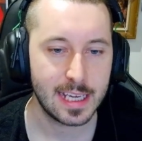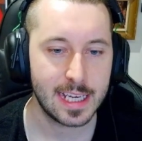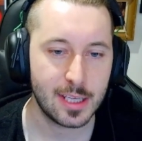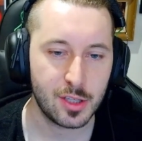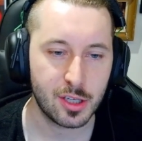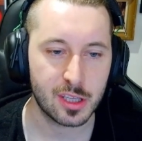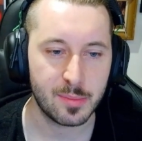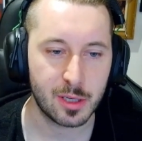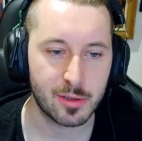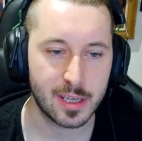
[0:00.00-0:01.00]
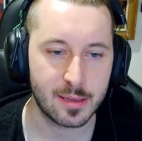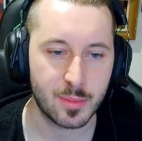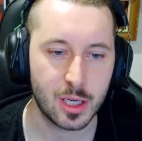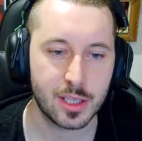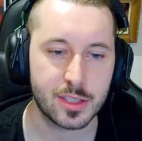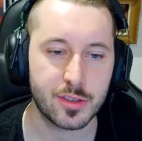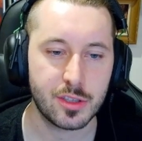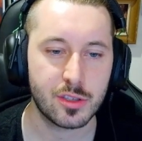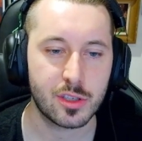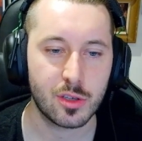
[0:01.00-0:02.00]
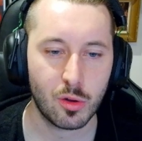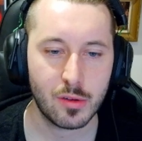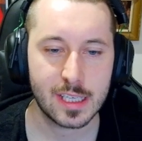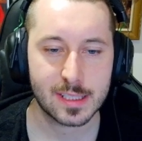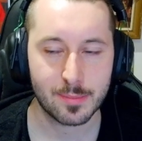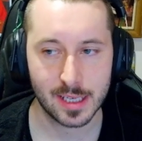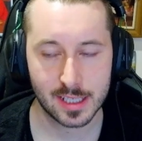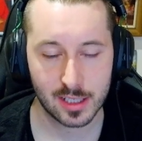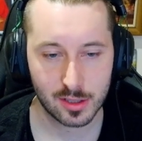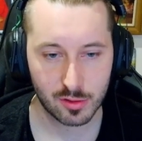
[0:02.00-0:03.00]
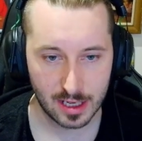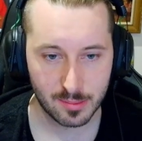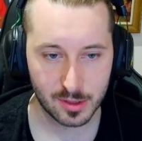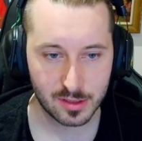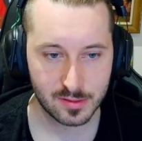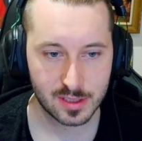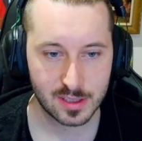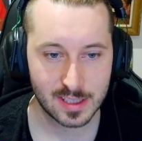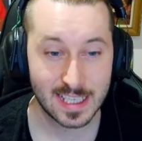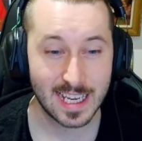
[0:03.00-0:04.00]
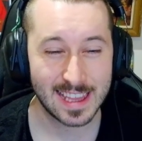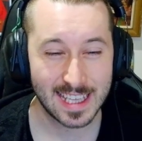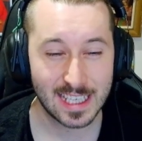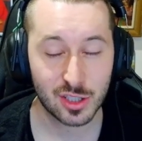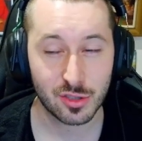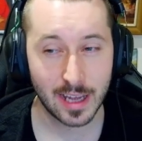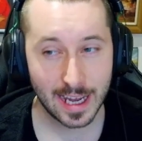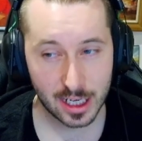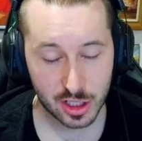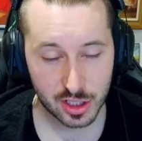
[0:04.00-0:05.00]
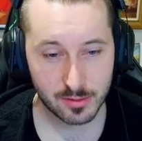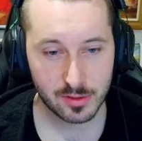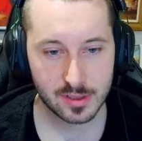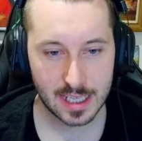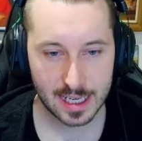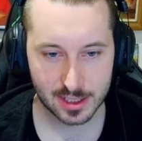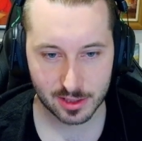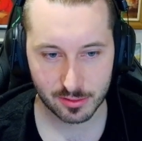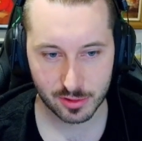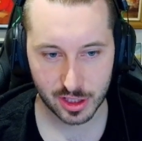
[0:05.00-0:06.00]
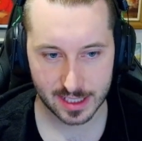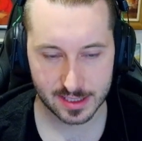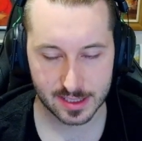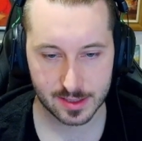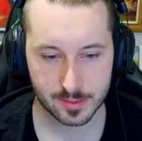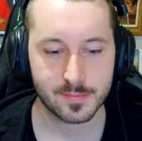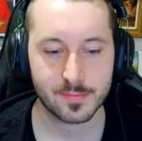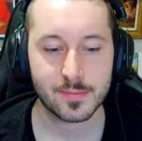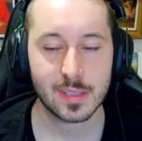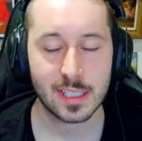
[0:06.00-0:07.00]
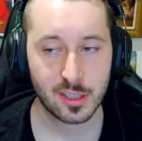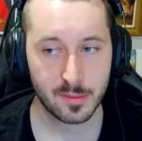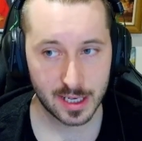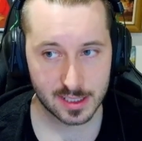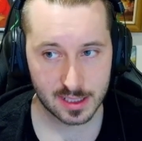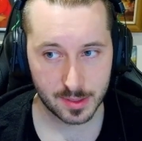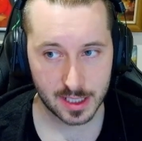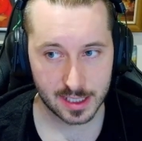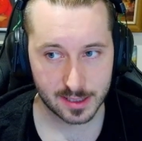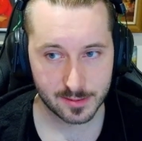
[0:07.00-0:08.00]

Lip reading: in the early middle game so that you can always make great moves that lead to actual tactical chances. Let's go back to the beginning.